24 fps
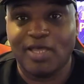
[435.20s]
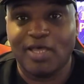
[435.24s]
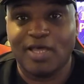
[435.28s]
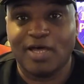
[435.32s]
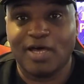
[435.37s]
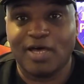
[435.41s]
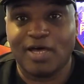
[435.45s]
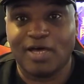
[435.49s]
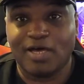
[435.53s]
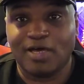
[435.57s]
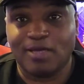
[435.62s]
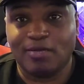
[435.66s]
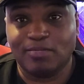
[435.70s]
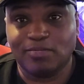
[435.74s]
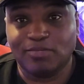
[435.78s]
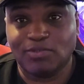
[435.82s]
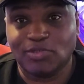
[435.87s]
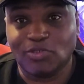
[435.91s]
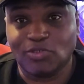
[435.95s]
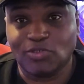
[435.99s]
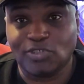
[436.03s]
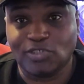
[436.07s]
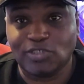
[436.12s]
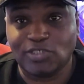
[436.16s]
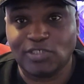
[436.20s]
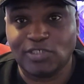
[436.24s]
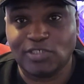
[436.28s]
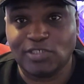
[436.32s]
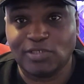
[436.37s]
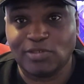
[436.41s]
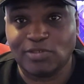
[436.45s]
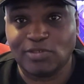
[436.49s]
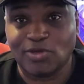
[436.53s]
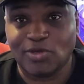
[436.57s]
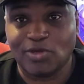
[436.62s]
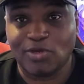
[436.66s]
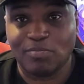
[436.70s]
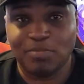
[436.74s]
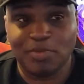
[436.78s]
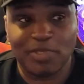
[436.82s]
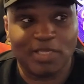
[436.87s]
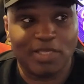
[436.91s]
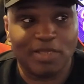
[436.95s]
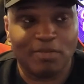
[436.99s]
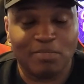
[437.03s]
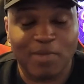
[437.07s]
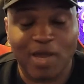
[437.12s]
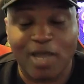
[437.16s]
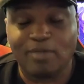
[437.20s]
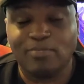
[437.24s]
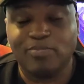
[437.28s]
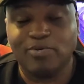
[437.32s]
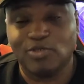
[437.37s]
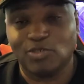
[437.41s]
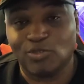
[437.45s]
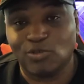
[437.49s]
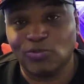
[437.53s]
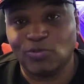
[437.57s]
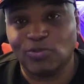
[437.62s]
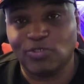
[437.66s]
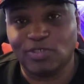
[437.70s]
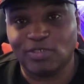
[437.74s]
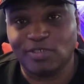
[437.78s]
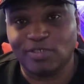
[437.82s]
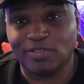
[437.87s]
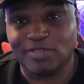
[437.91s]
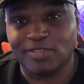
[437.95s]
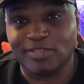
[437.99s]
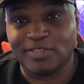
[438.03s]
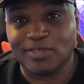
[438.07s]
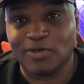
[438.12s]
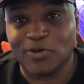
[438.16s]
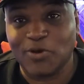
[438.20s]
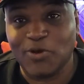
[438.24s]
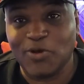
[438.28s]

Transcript: um, so she's going to be my producer. So,